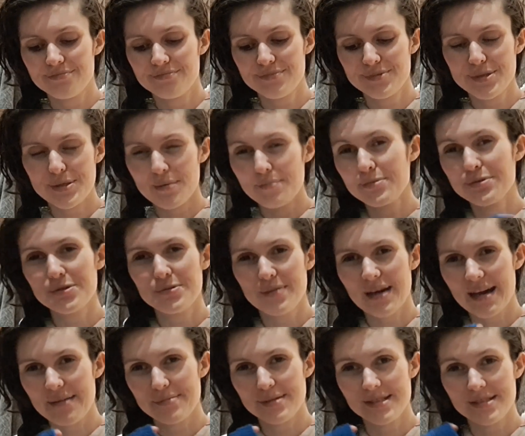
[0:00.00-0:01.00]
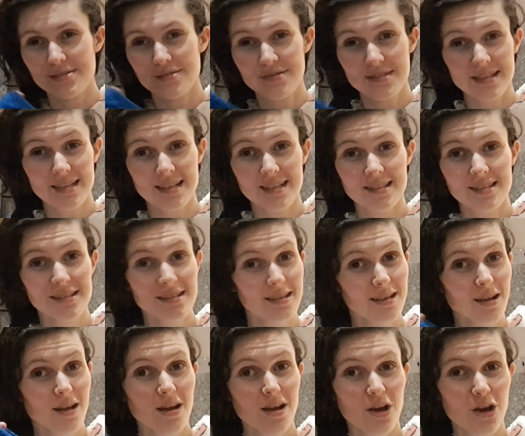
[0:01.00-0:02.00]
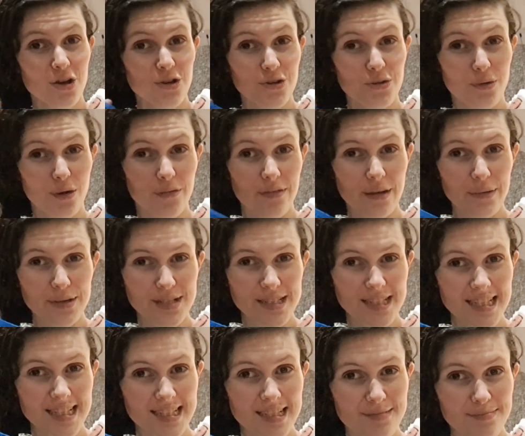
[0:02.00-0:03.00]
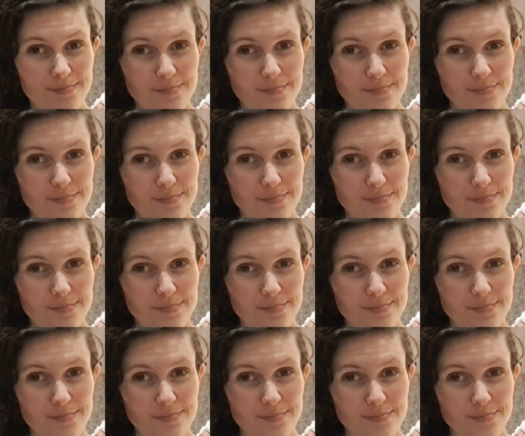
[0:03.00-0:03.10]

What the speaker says: so I'm super happy to have ticked another off that wish list.